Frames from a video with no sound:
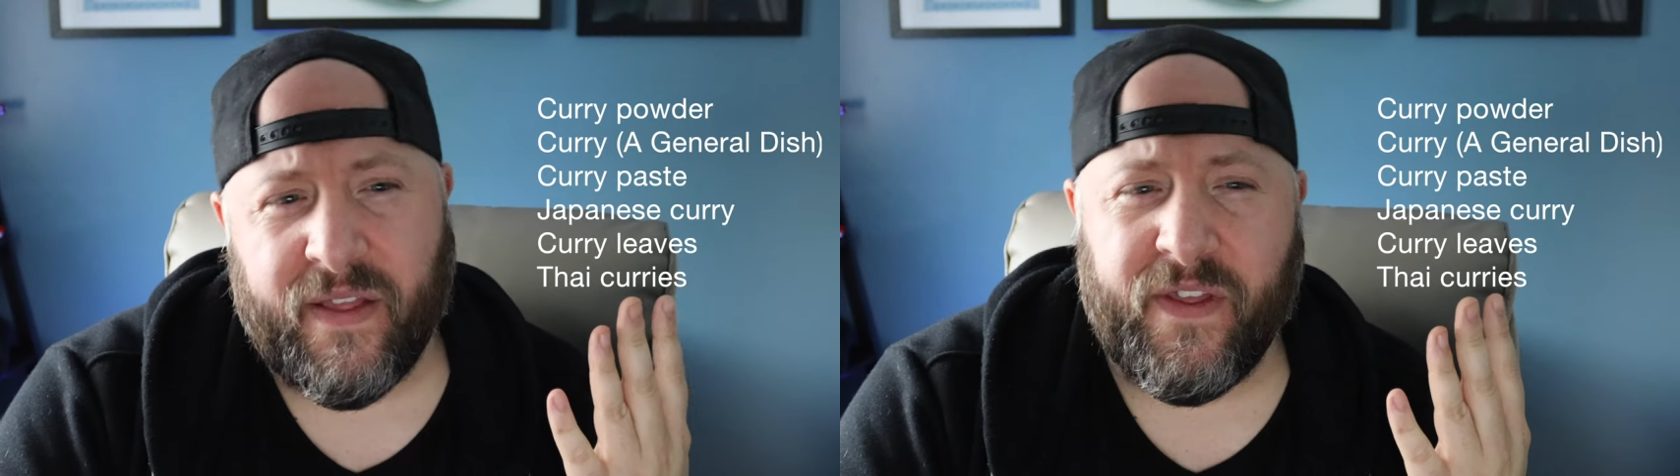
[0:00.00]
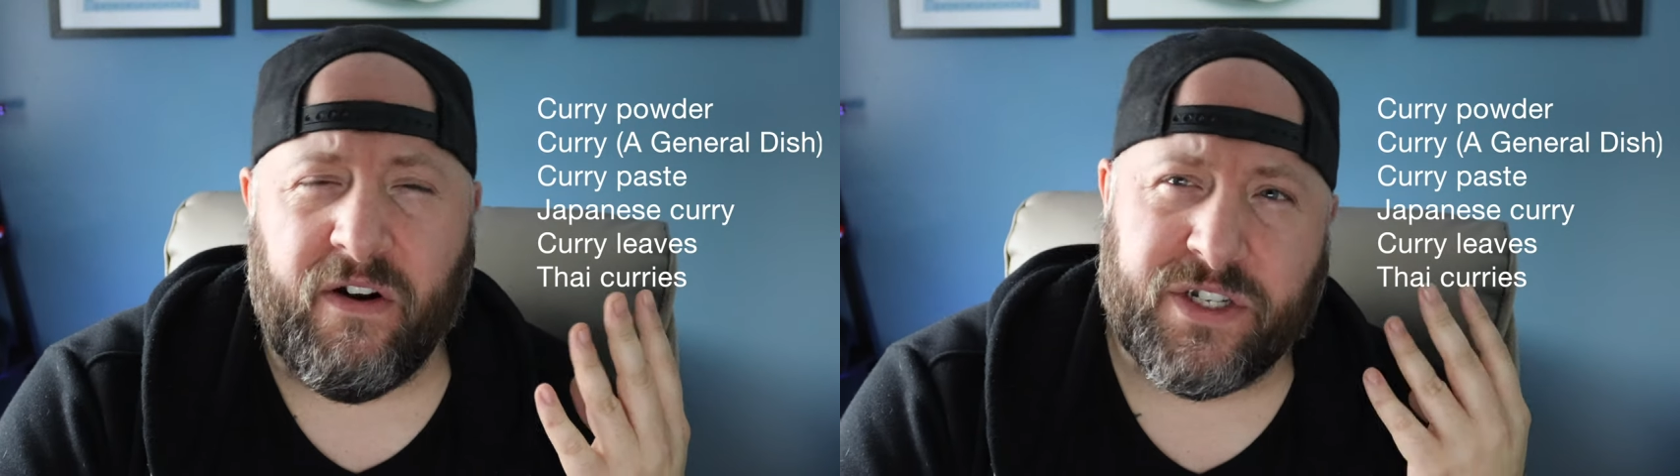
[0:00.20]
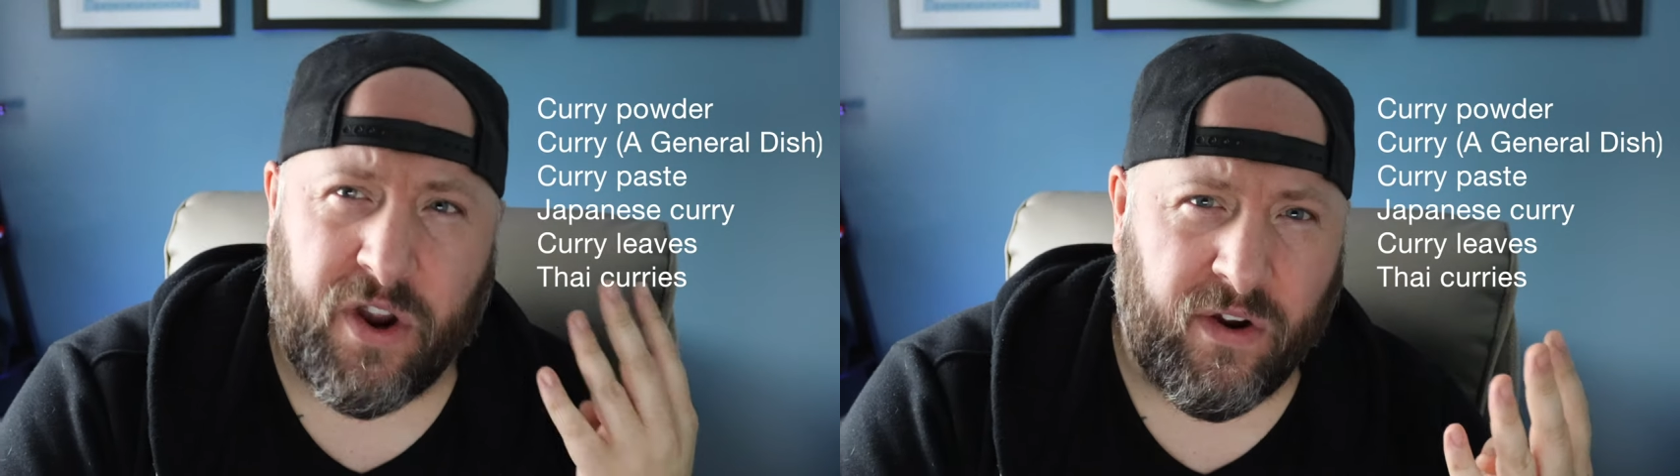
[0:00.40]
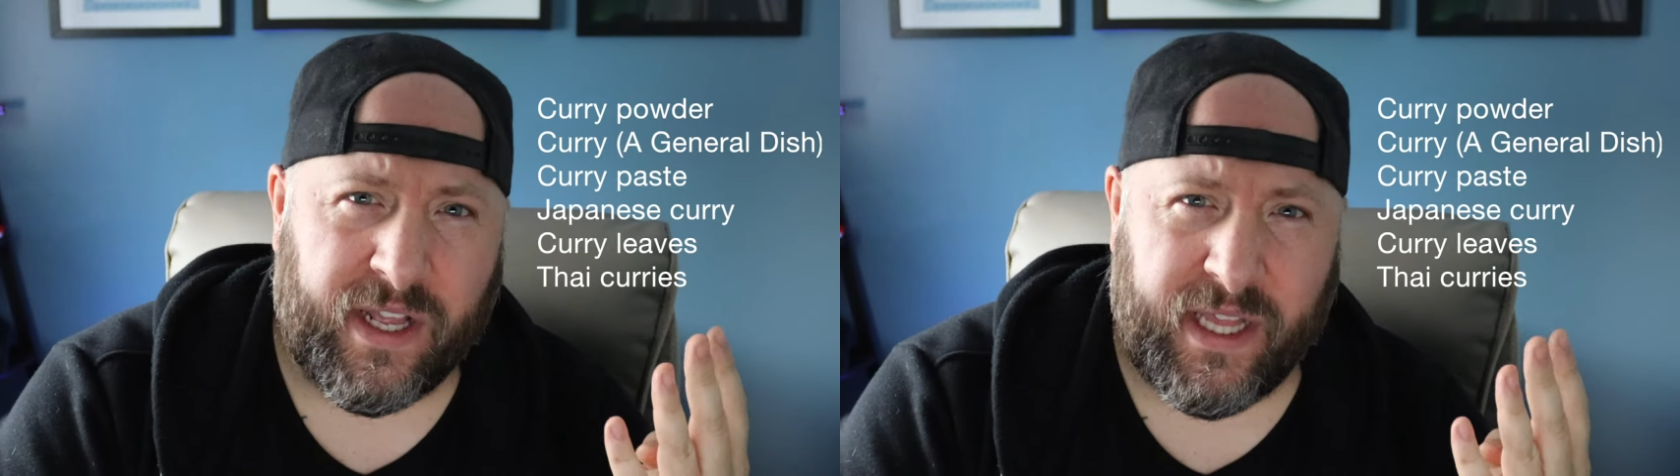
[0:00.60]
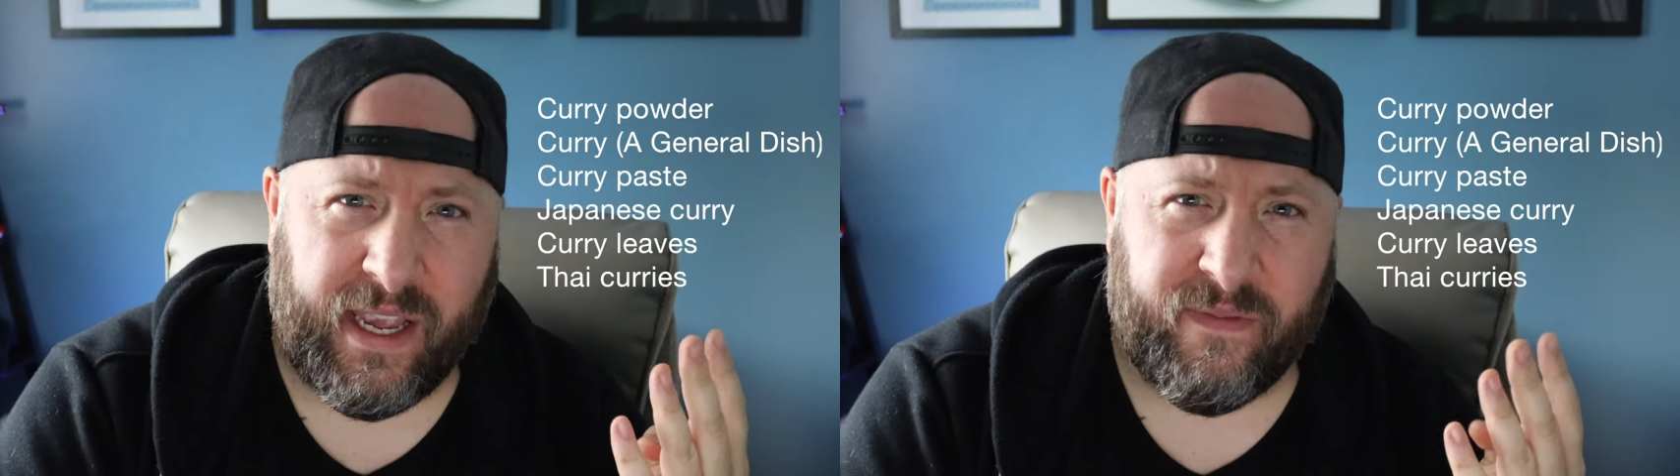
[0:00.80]
there's curry
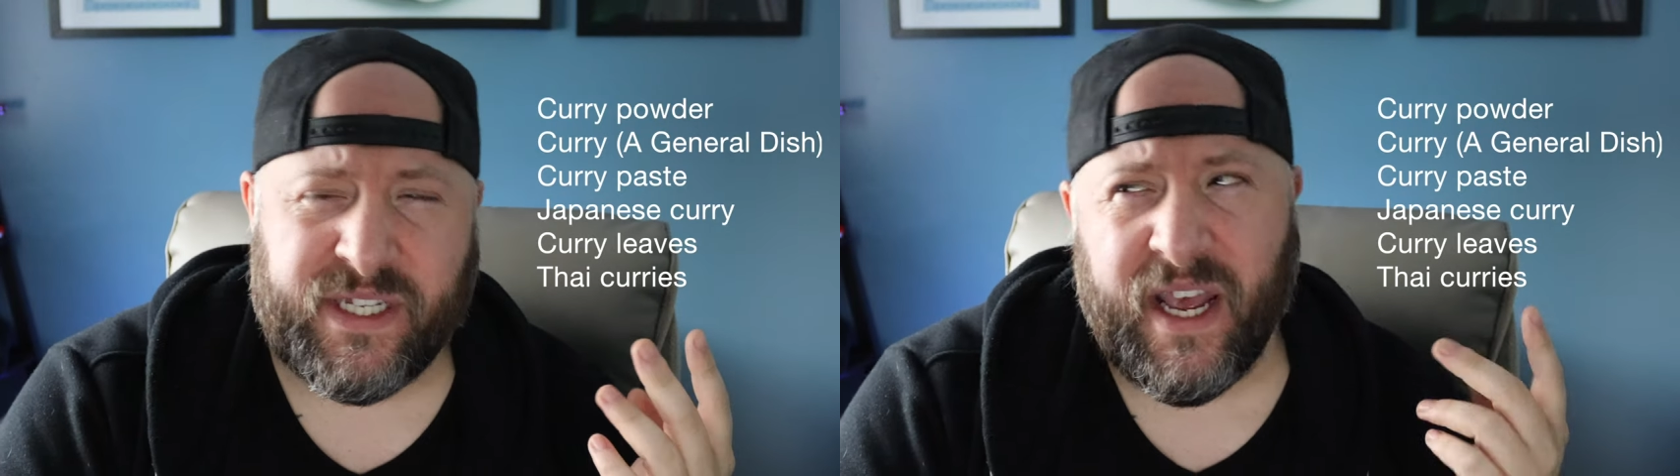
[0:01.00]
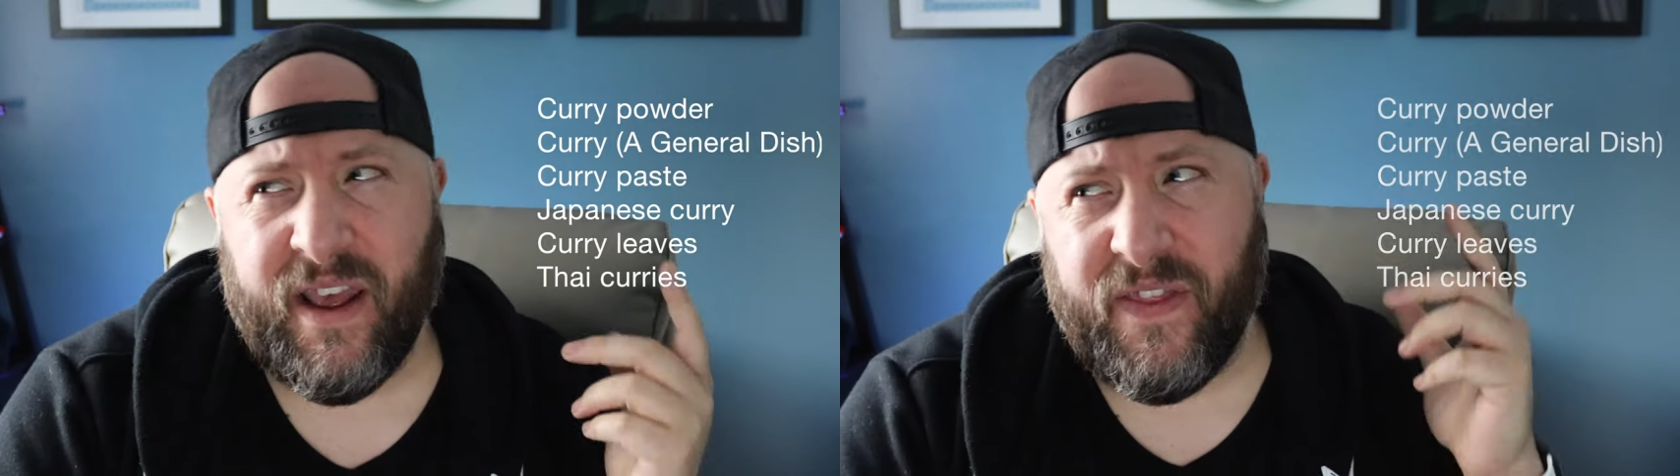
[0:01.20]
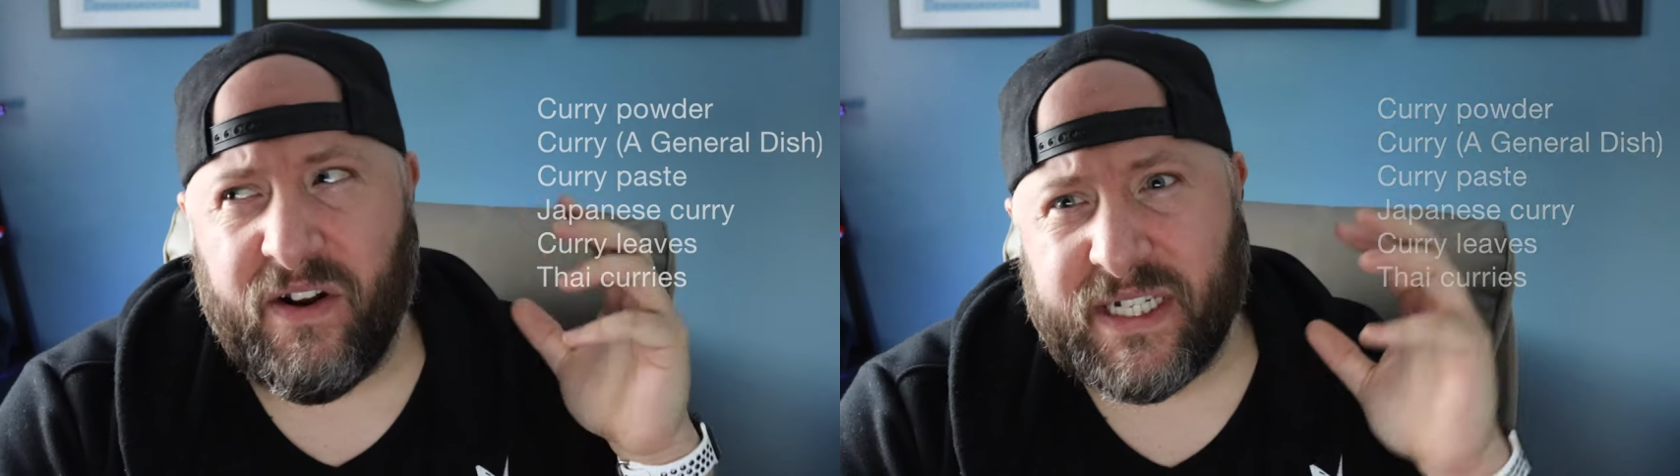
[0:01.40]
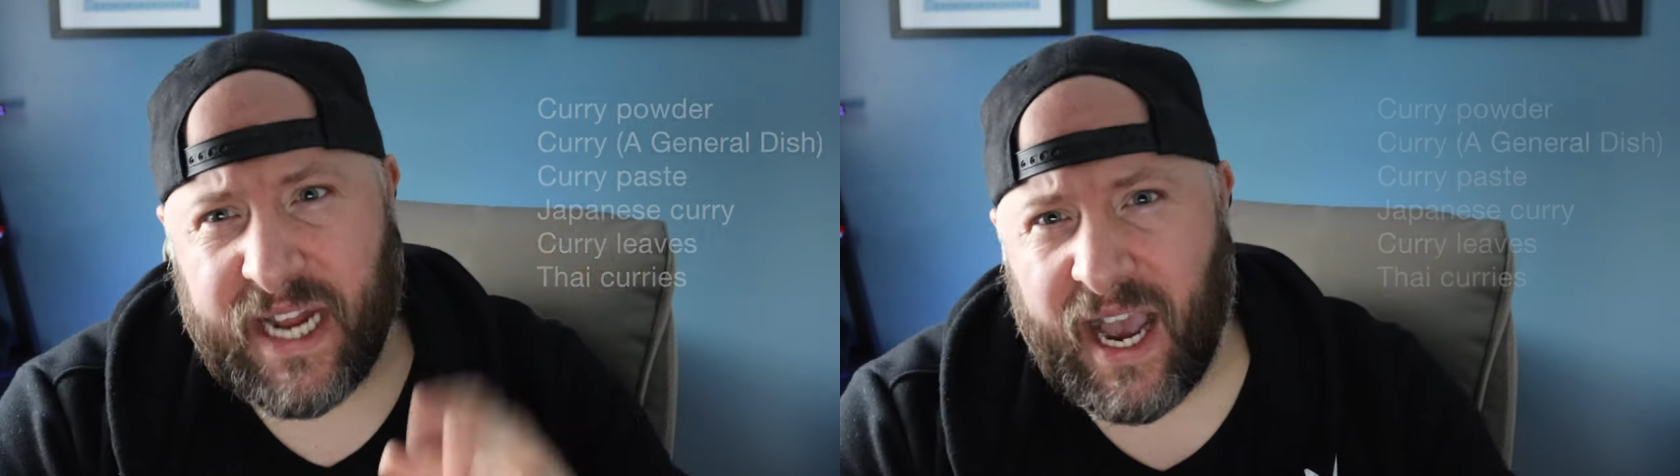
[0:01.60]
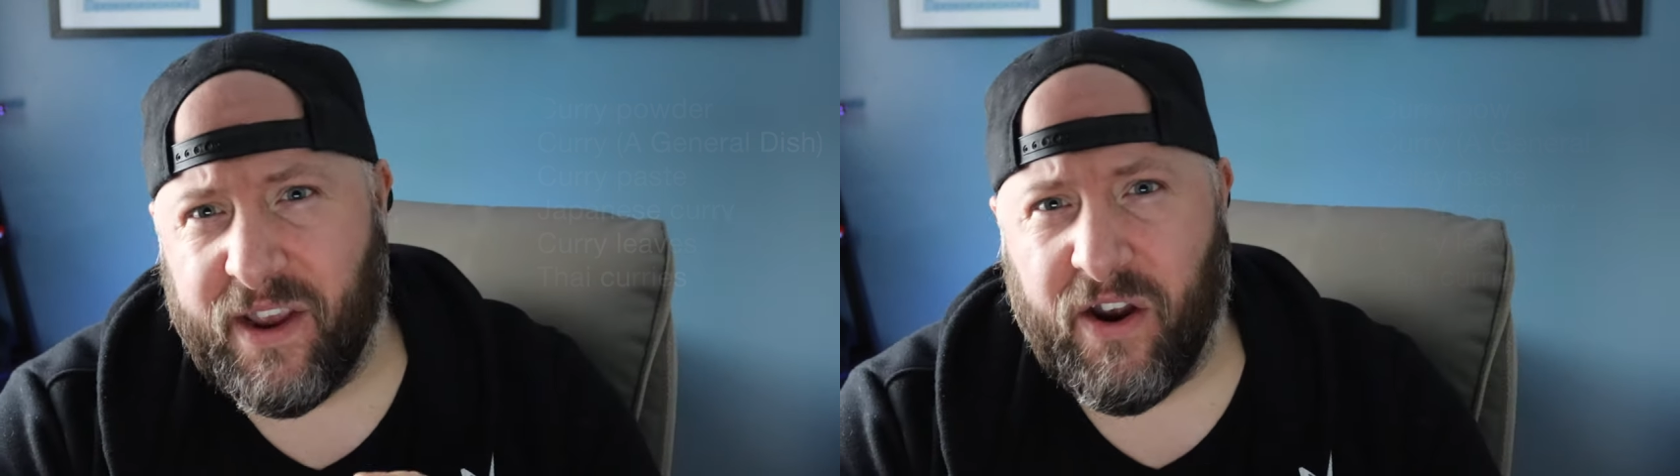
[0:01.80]
leaves, there's
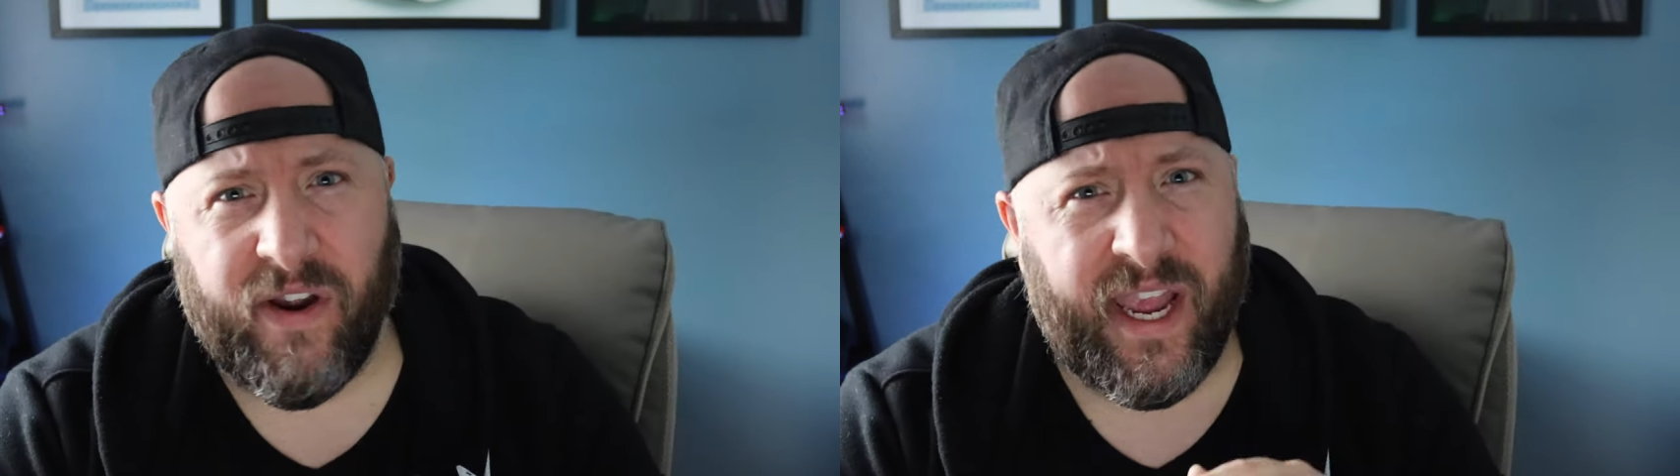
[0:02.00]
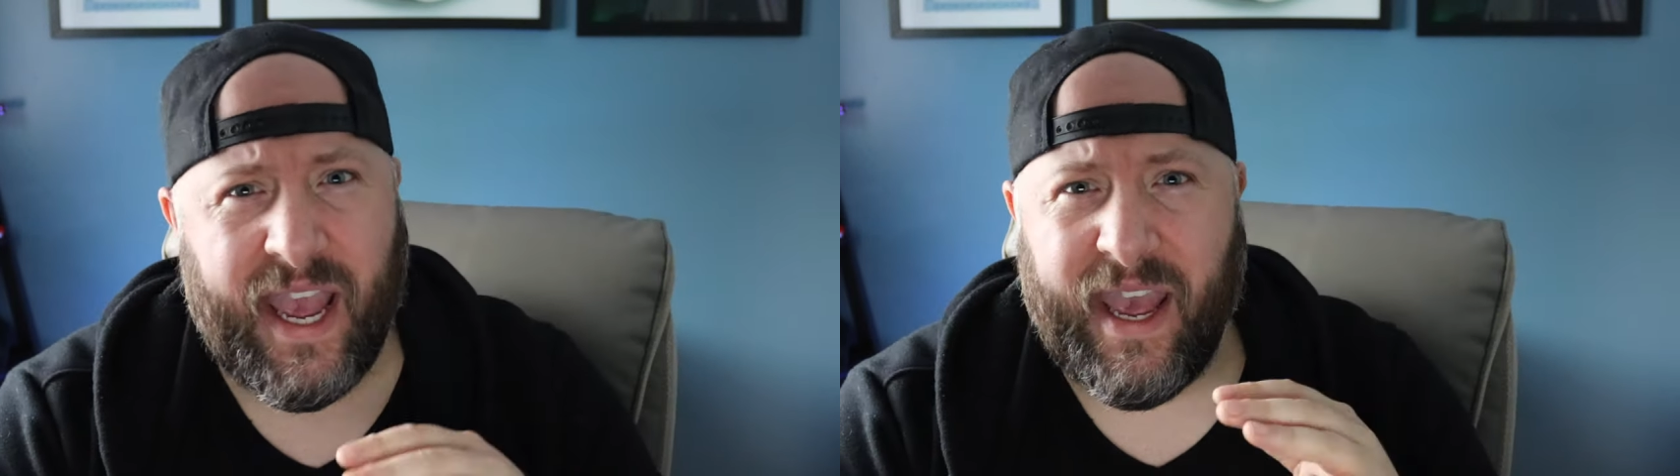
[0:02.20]
Thai curry,